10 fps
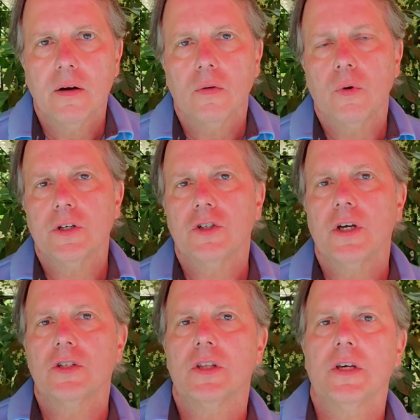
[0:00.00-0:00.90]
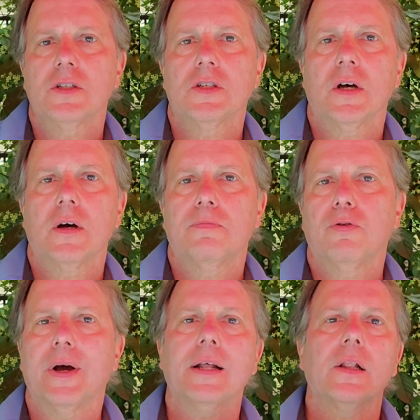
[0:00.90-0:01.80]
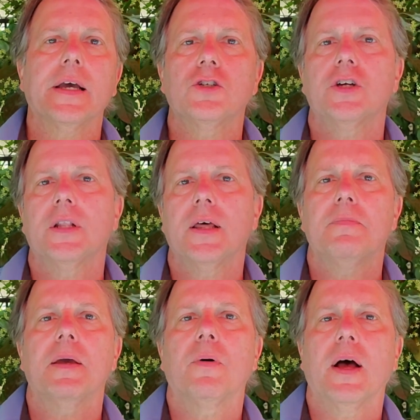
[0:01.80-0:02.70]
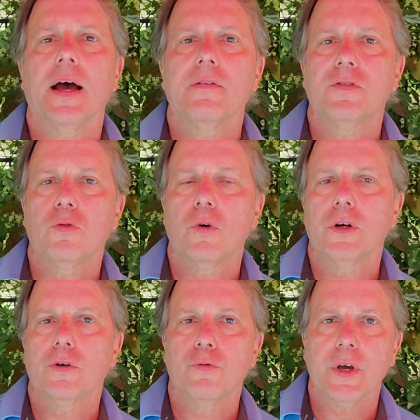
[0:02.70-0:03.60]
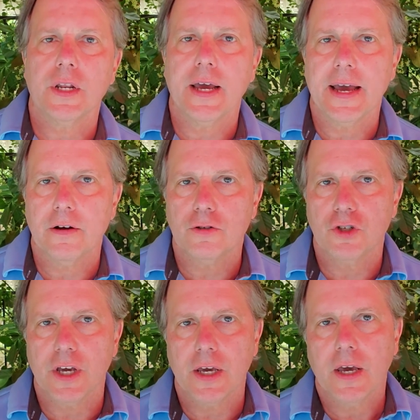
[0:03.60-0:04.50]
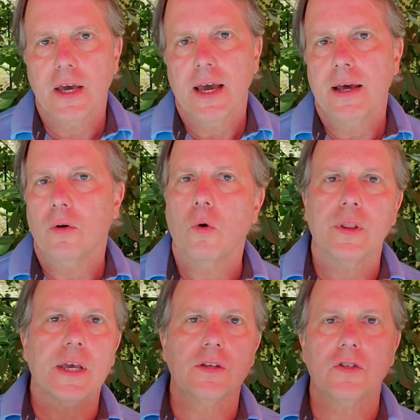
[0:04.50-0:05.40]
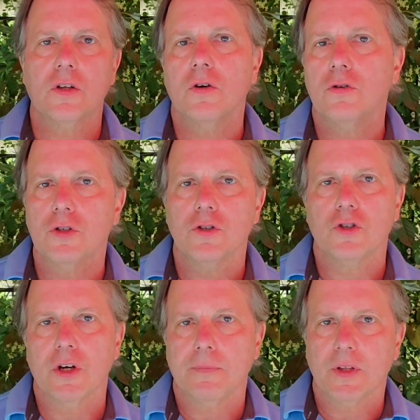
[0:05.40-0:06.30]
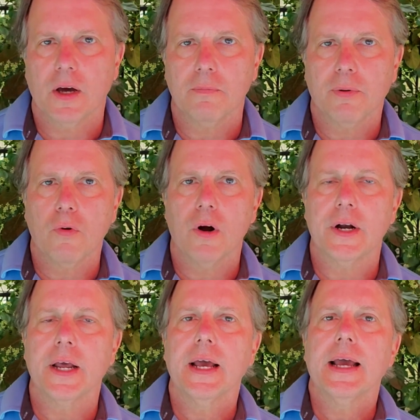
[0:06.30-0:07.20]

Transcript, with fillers: which is this uh, predilection that people have toward green energy, and all the institutions jumped on board.